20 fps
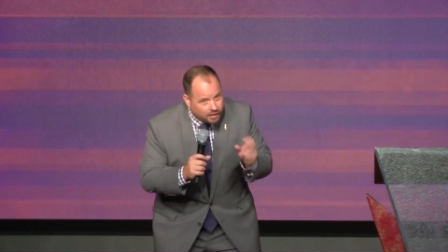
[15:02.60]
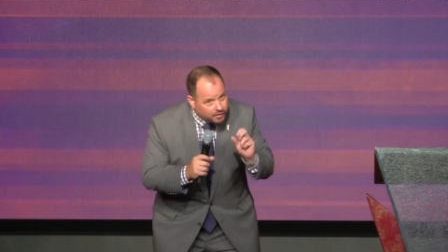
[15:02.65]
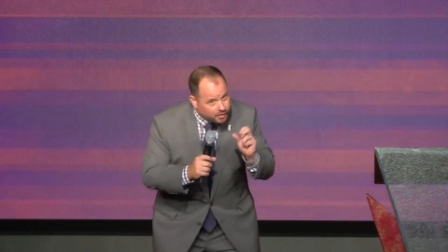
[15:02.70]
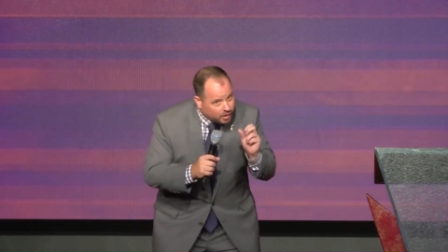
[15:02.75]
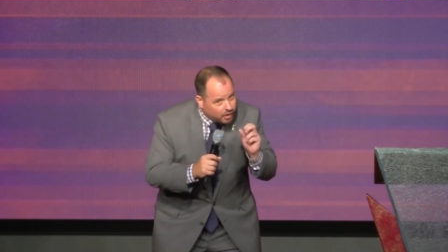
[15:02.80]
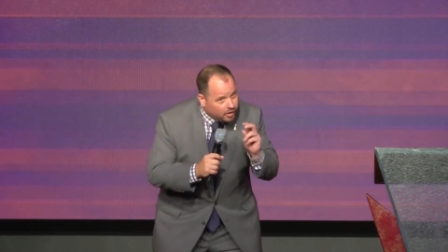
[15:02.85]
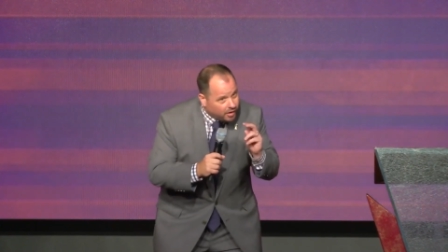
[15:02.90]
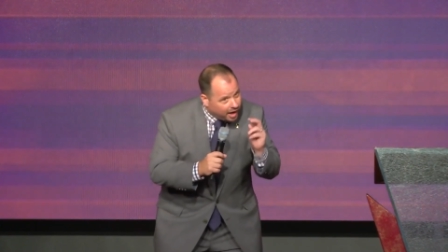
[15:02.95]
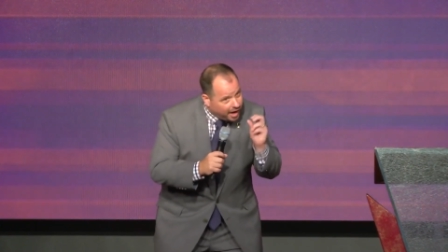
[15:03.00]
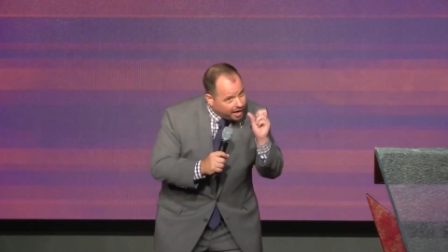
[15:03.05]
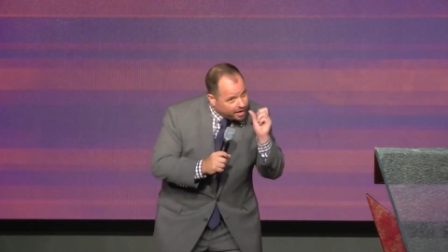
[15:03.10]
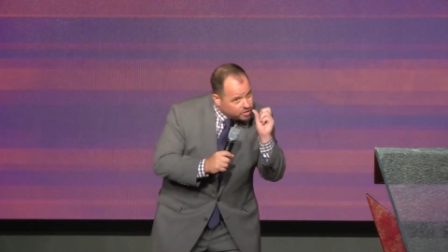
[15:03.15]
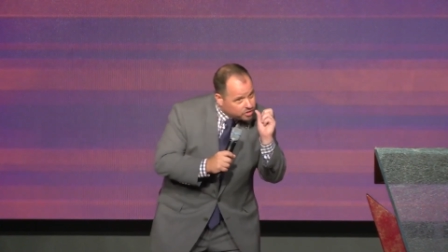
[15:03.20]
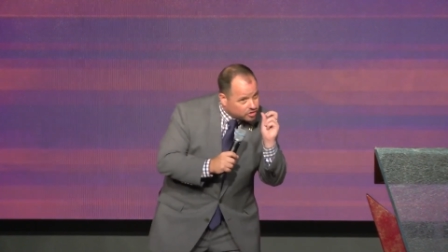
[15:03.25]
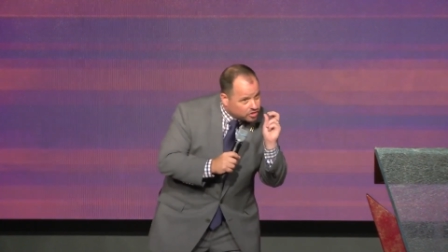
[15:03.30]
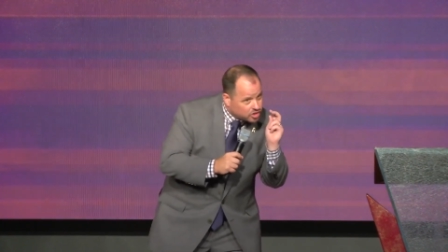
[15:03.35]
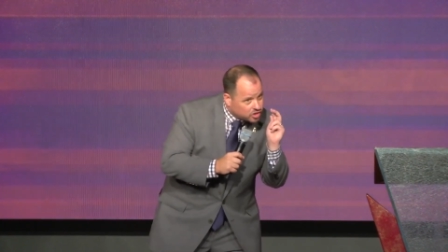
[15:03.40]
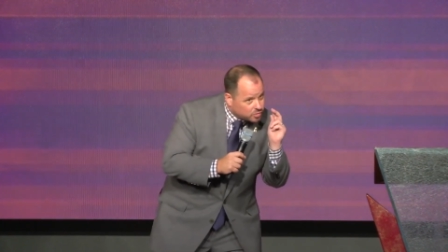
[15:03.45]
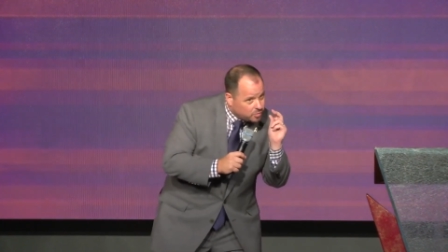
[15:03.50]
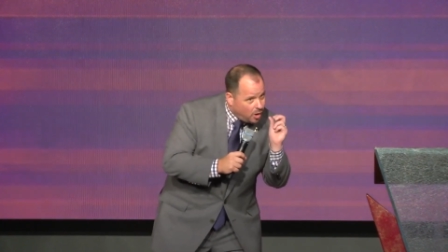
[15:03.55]
you know, I
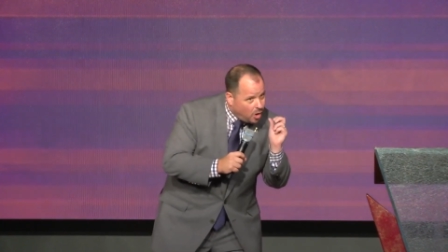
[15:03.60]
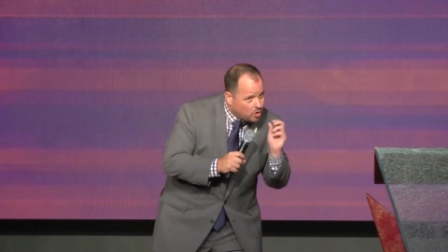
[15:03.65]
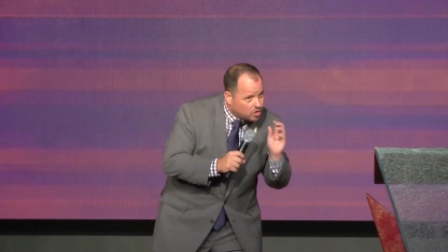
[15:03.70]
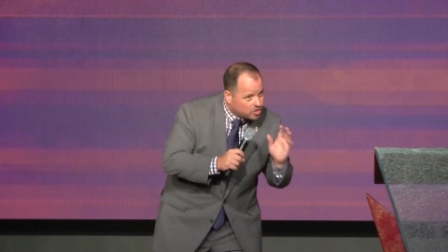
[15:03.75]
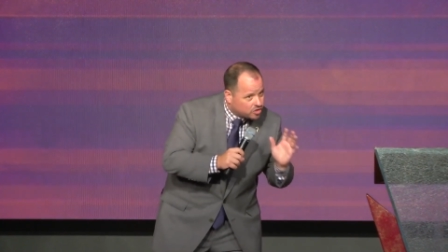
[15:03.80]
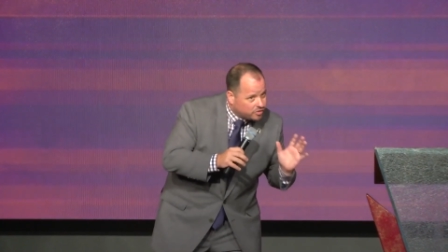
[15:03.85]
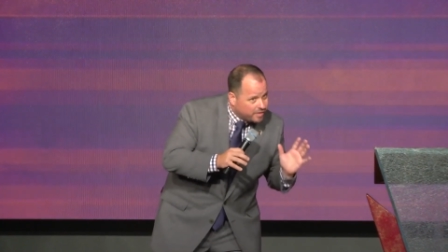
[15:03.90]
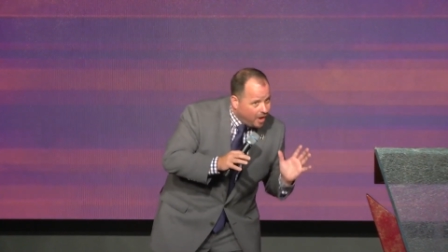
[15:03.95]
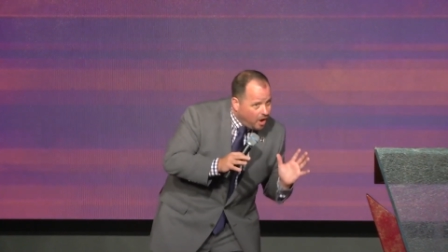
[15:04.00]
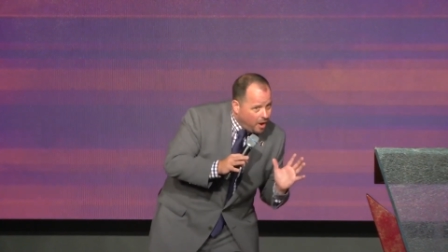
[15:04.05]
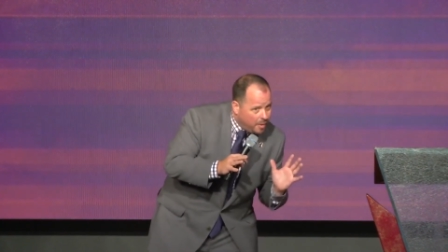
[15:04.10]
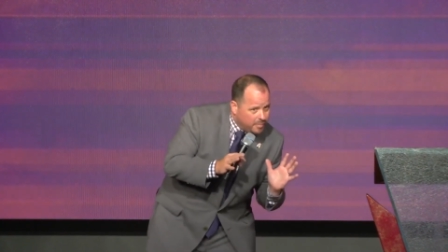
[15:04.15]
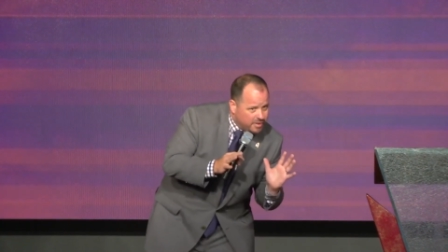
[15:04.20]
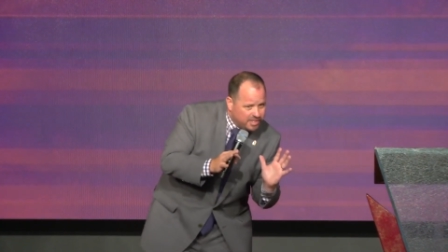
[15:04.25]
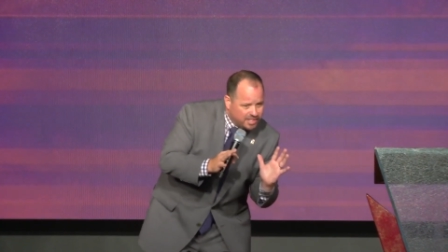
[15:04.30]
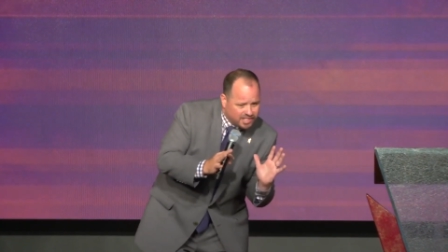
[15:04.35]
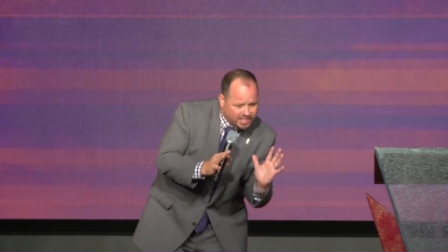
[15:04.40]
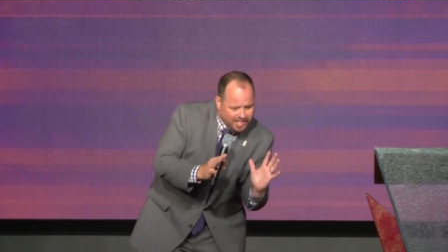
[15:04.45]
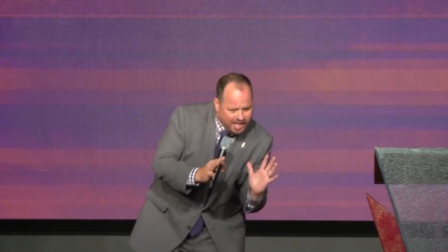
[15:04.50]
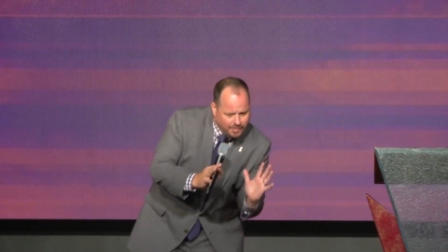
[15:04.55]
used to smoke, so now I'm
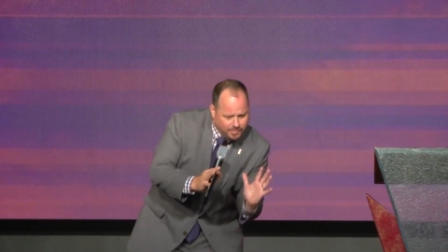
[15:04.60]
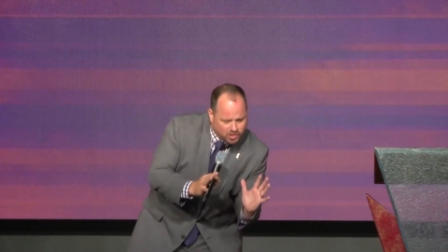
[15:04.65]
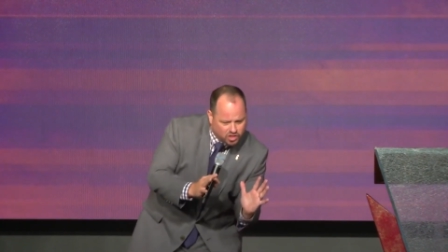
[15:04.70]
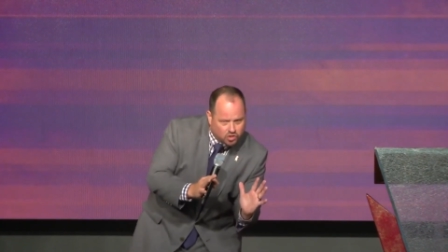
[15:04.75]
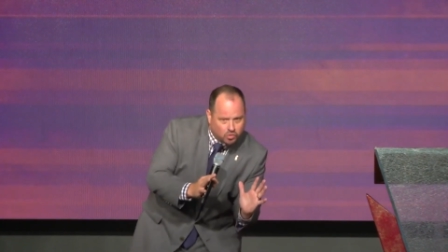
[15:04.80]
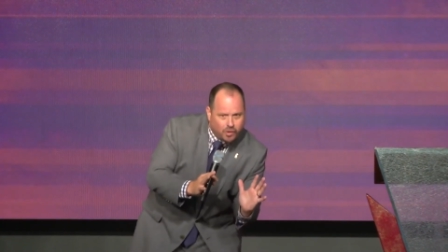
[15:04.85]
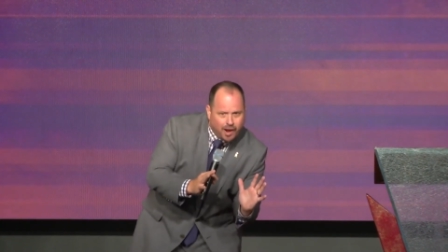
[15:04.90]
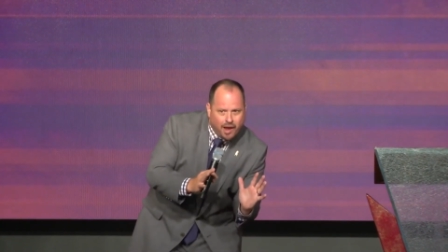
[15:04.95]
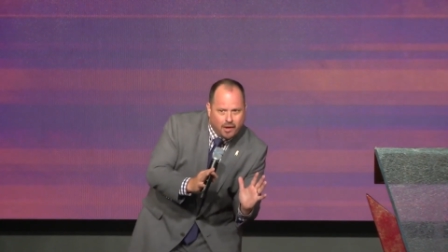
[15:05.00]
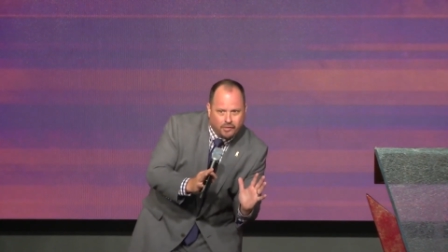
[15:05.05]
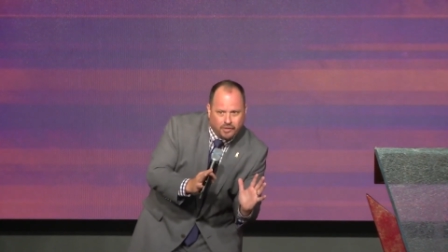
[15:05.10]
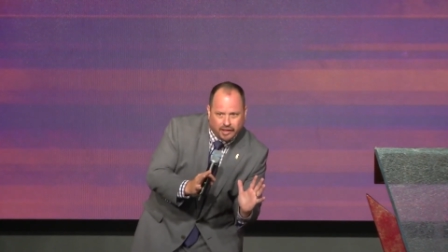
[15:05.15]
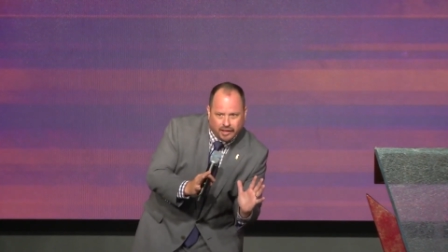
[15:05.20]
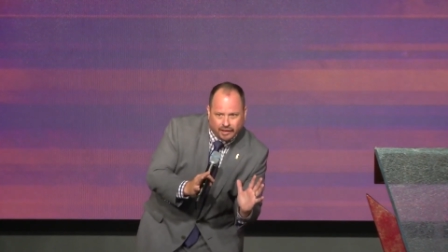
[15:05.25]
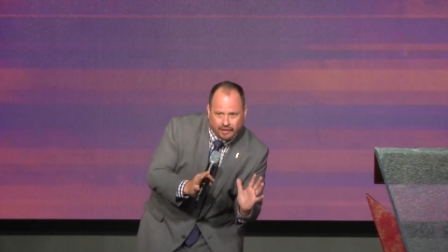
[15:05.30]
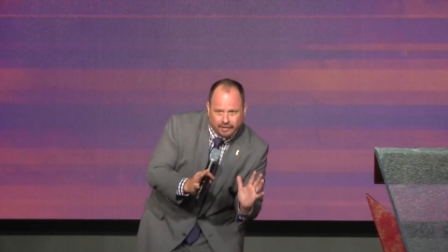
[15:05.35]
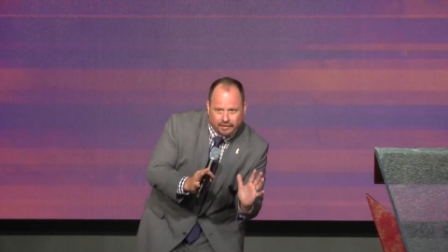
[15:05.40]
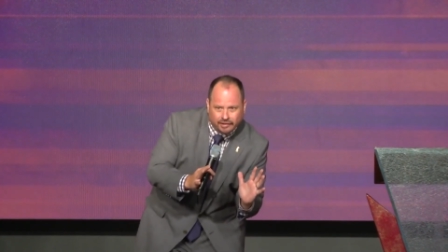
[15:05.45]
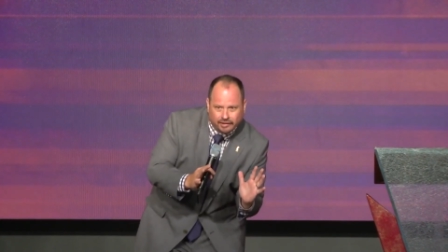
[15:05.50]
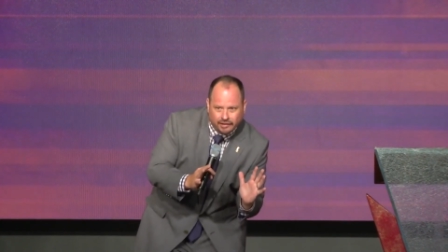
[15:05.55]
in the same surrounding.